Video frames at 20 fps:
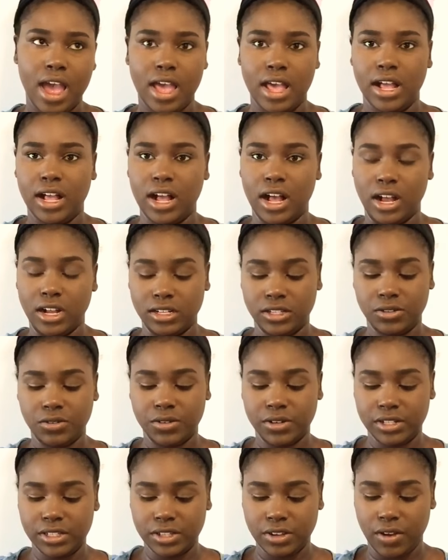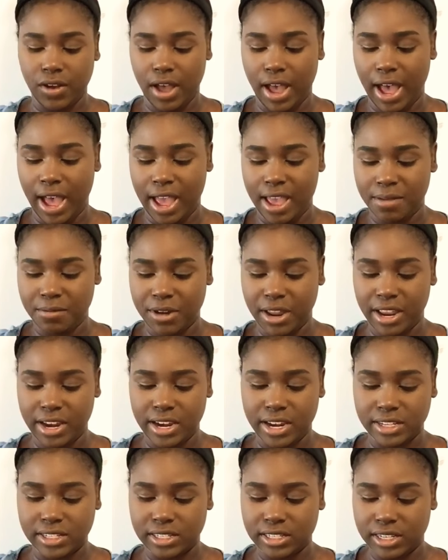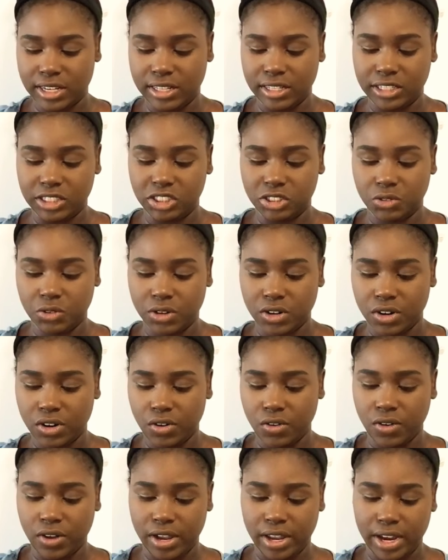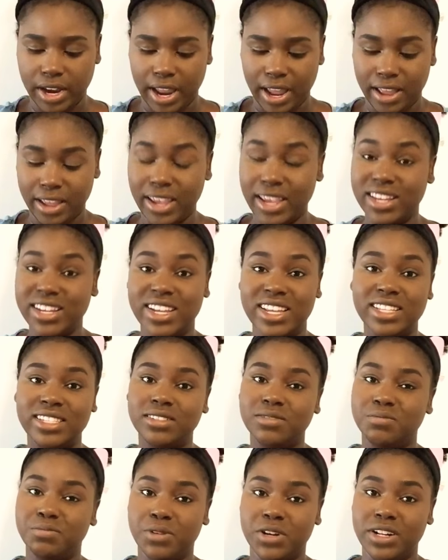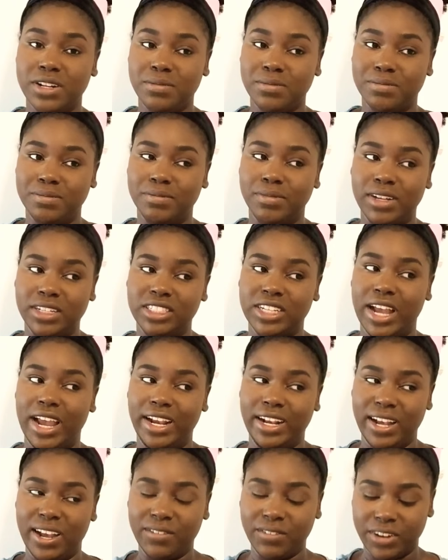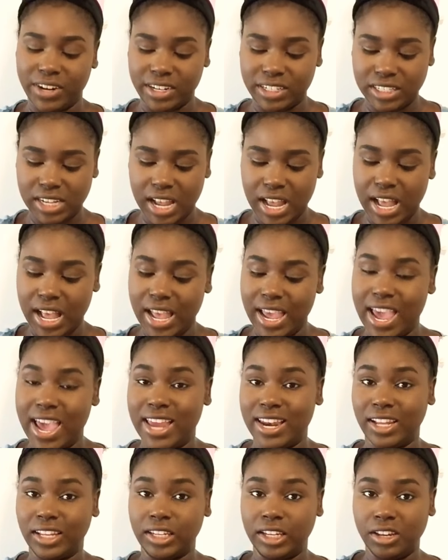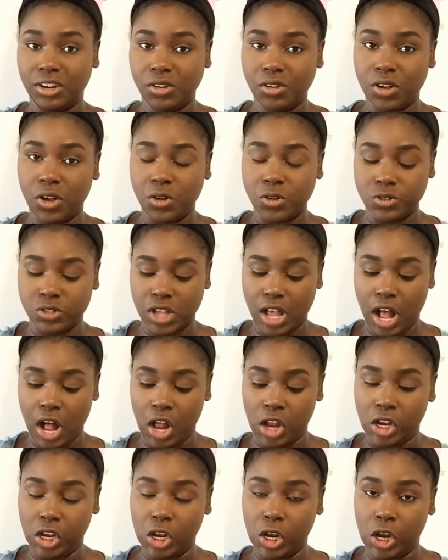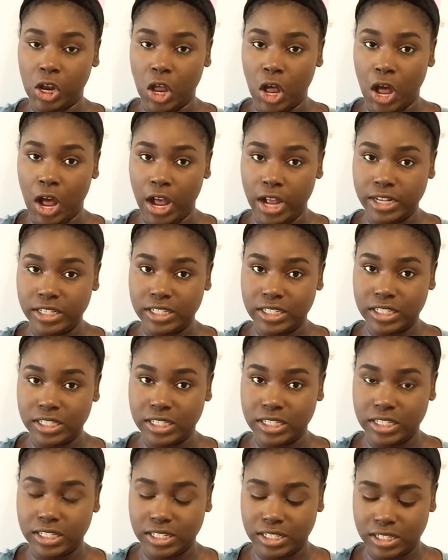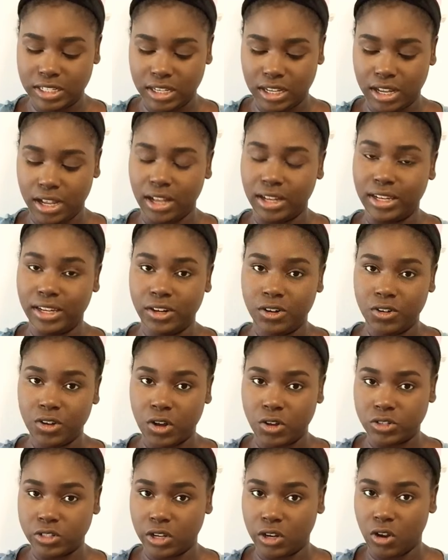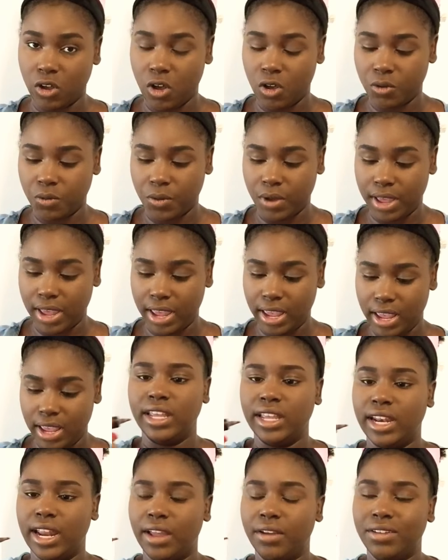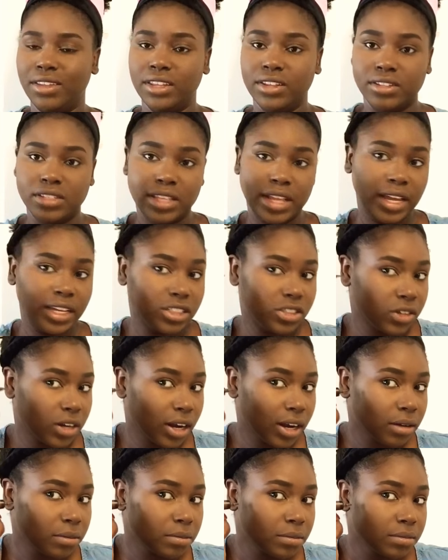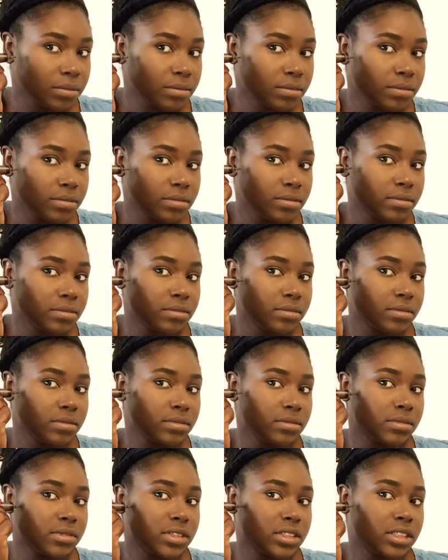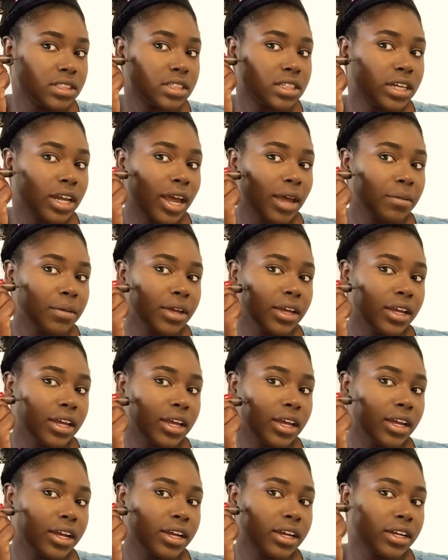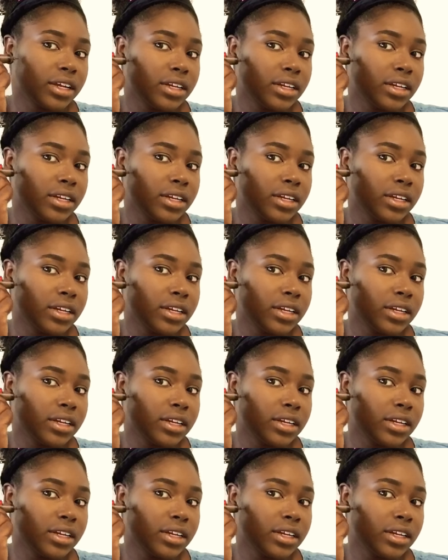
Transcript: contour, so I'm not necessarily sure on how. It is pretty much high coverage, and a little goes a lot. A little goes a long way. And I use that drop to dab it here,